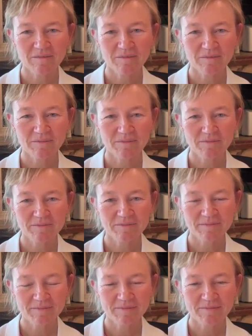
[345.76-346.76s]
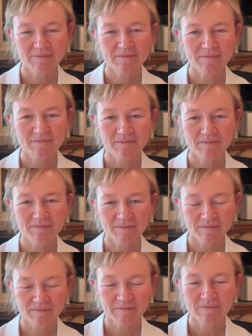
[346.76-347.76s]

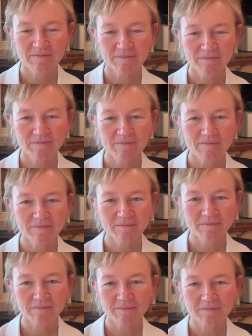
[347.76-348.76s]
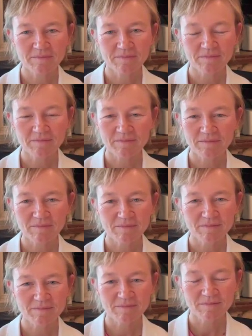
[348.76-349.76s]

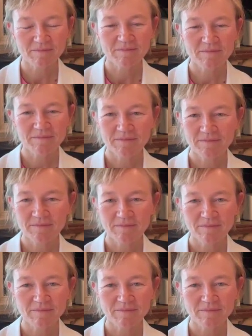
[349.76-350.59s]
(not speaking)